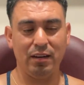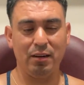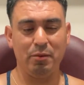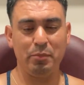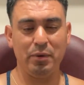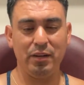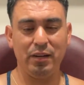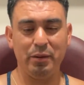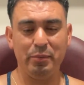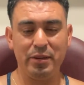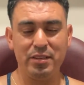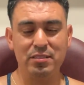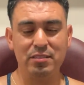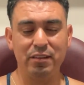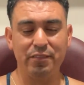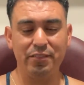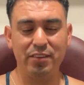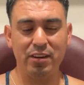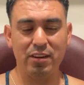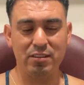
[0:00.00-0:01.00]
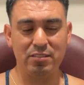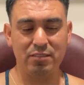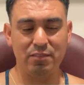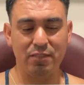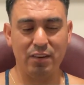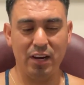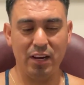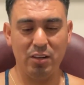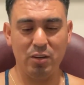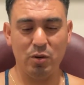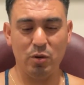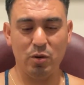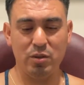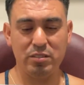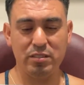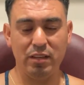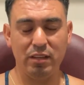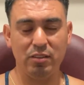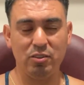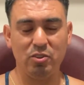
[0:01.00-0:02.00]
My name is Javier Ceballos,
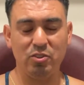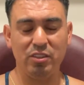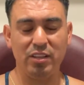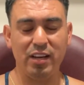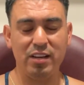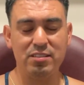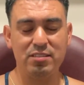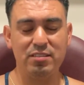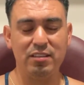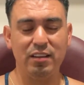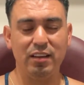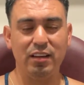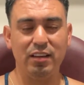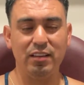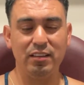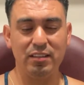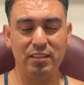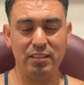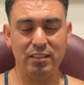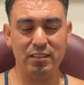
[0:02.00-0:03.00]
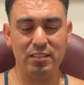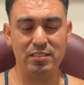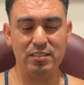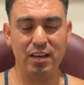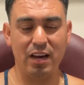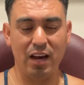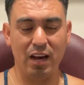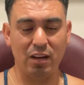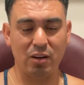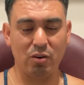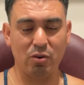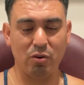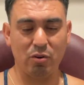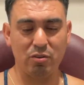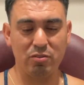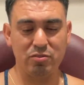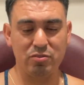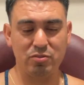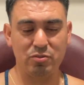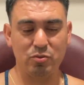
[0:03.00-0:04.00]
and today's day is
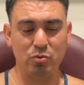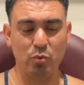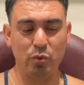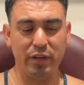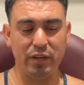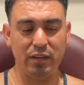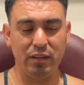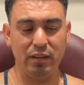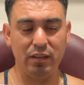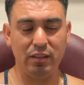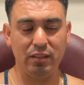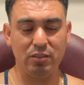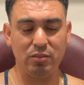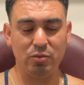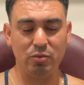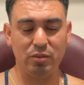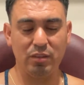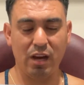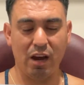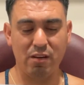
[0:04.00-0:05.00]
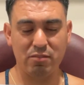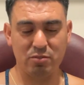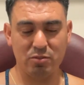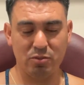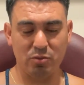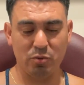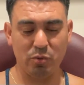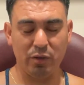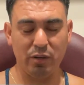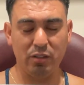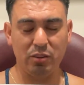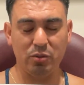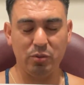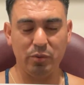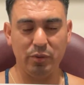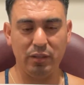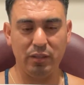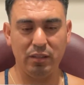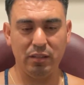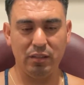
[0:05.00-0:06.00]
August 20,
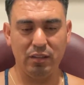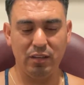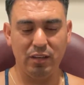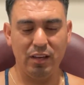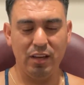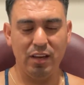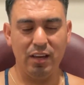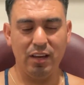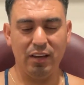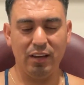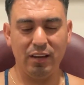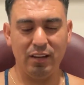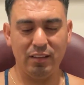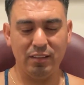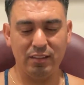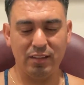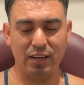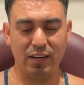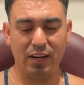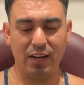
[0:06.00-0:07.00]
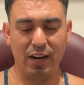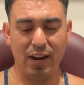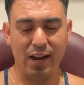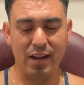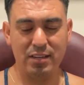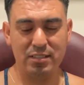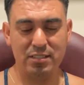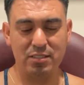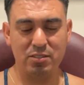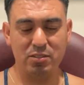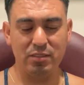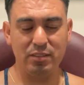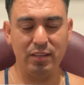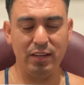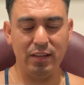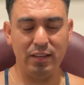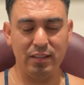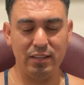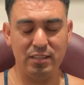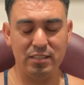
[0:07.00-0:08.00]
2023. And the class
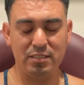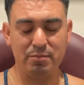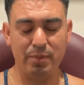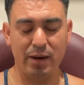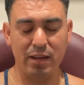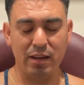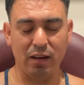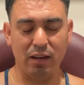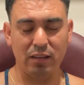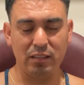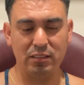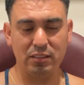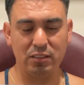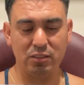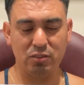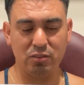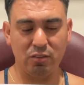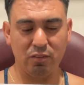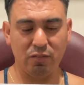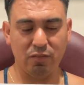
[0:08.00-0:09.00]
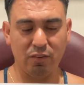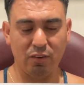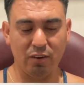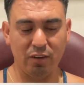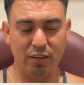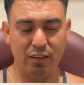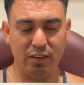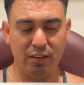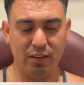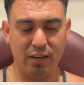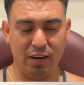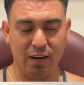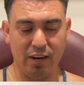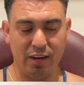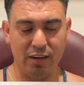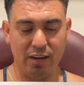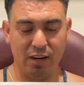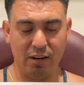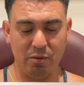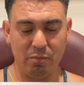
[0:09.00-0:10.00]
today is Biology 240,
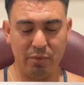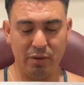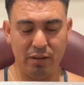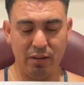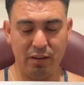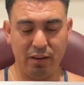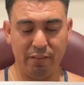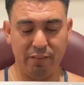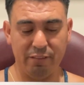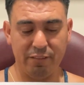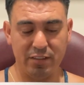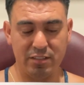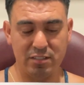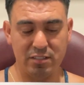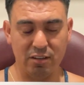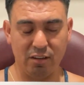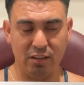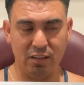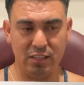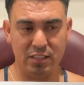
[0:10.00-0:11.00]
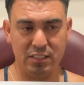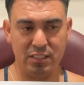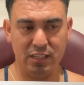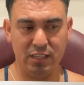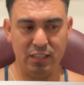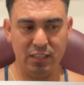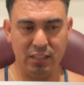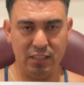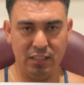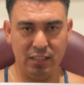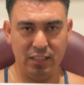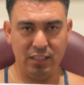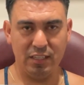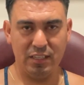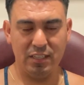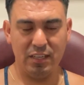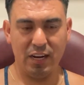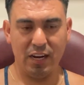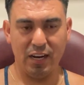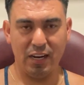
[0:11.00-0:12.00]
Anatomy and Physiology,
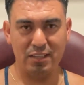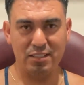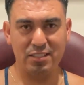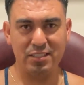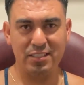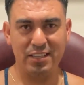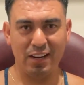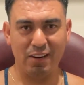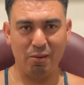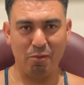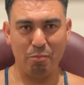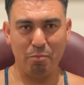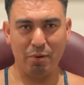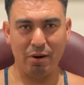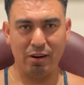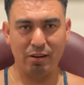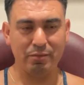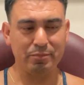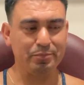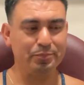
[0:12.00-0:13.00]
second part.